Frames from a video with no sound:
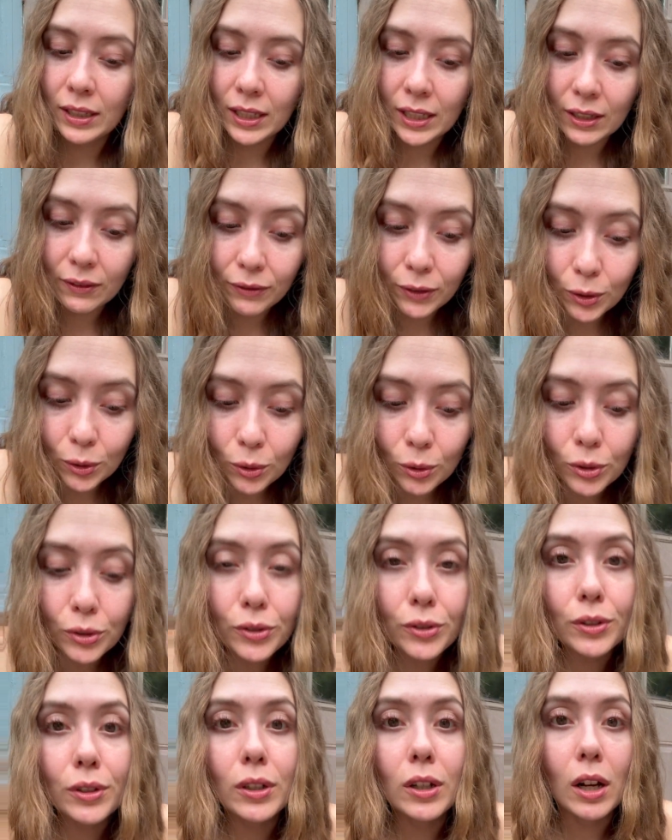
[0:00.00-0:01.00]

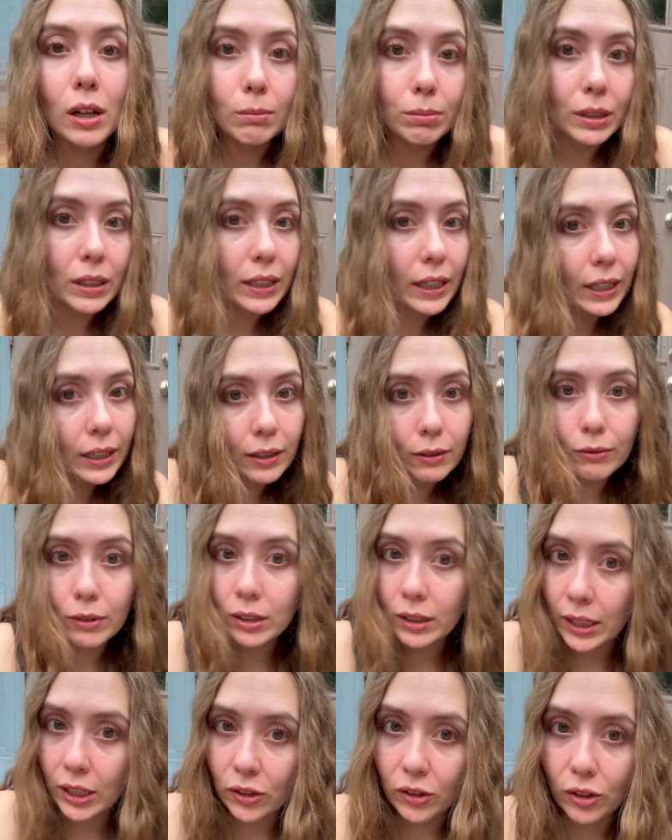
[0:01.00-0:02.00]
difficult or complicated
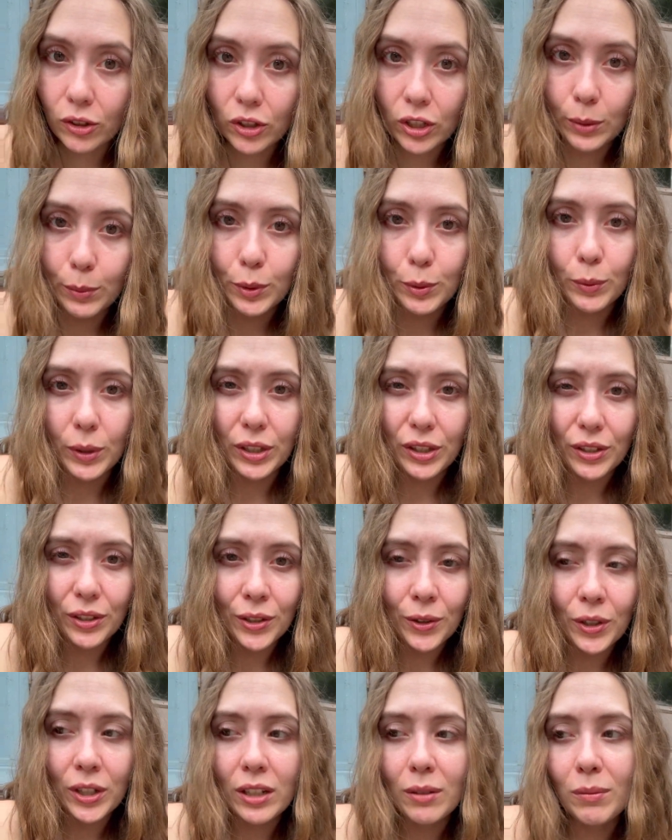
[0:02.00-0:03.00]
relationships with. You
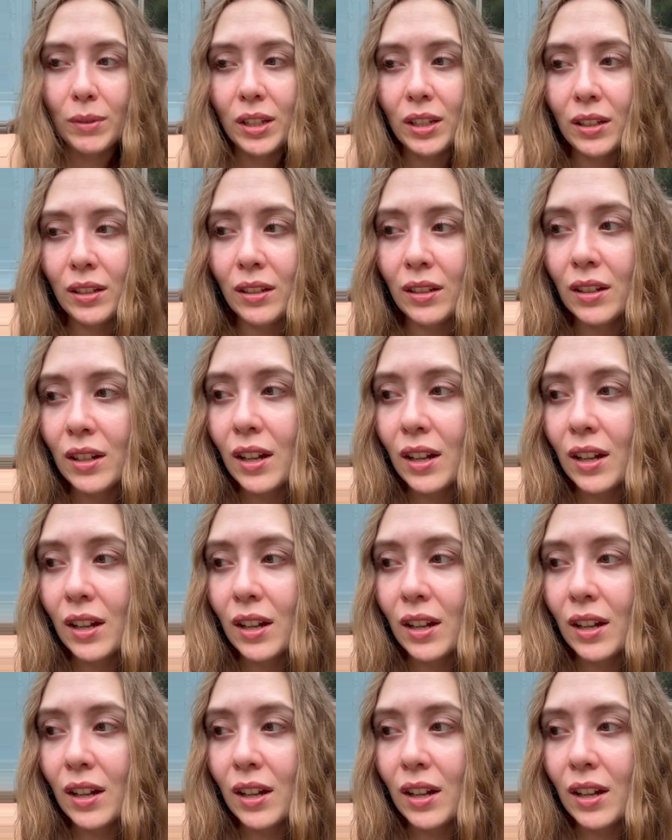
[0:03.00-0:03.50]
know what I mean?